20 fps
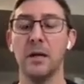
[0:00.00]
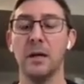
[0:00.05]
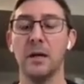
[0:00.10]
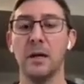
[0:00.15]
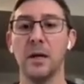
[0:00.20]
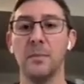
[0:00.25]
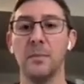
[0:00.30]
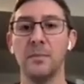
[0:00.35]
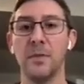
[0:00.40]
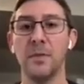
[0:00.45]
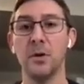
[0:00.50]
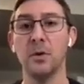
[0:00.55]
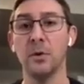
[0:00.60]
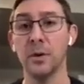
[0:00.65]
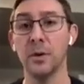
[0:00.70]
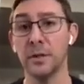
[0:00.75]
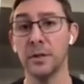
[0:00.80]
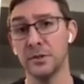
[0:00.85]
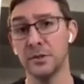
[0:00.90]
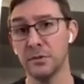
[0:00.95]
The
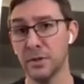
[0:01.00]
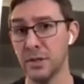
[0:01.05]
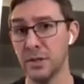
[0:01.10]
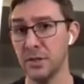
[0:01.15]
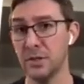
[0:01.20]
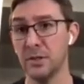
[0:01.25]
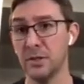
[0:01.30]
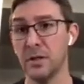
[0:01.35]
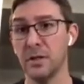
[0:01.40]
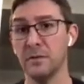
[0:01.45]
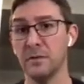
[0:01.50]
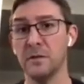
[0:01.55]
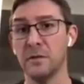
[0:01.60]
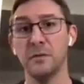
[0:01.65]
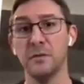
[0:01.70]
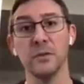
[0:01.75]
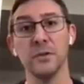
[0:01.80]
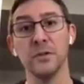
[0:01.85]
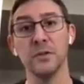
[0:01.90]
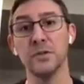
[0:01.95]
orchestration of
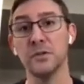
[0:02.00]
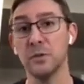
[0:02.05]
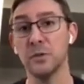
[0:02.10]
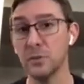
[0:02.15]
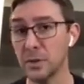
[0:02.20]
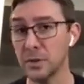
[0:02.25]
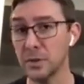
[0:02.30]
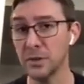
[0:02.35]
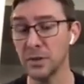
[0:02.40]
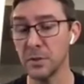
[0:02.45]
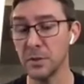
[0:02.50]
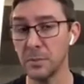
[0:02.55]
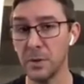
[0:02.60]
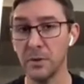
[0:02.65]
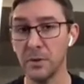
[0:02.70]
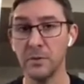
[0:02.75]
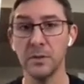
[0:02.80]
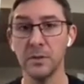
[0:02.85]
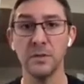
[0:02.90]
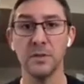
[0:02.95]
different storage
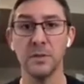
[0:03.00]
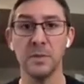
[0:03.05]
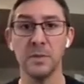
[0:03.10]
components.